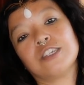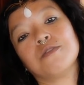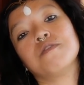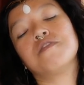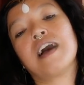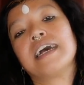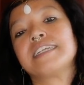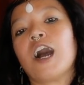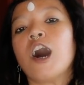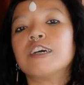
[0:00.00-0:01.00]
You
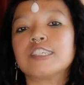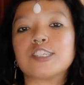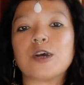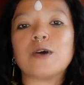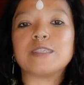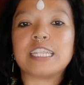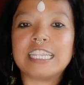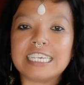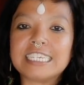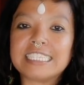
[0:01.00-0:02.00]
find also the
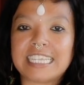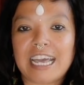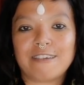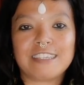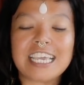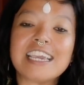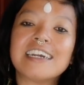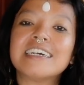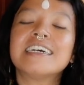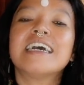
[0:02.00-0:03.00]
link down
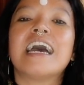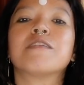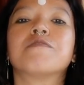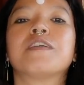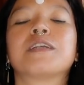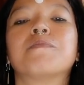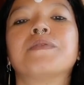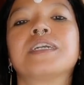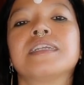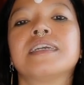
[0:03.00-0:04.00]
here. And for the
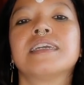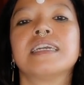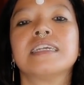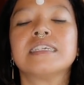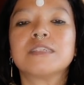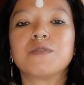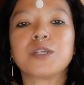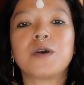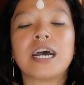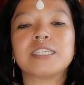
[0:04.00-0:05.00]
bikini in this
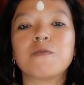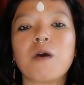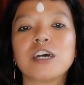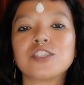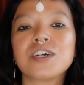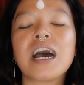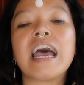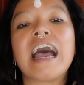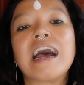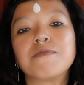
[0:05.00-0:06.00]
video underwater,
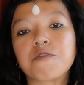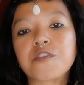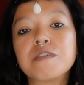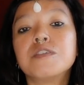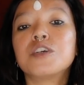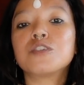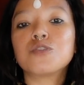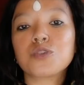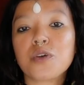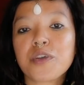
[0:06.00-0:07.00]
I have a free video
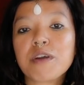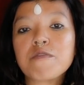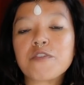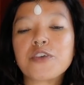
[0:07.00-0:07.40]
tutorial for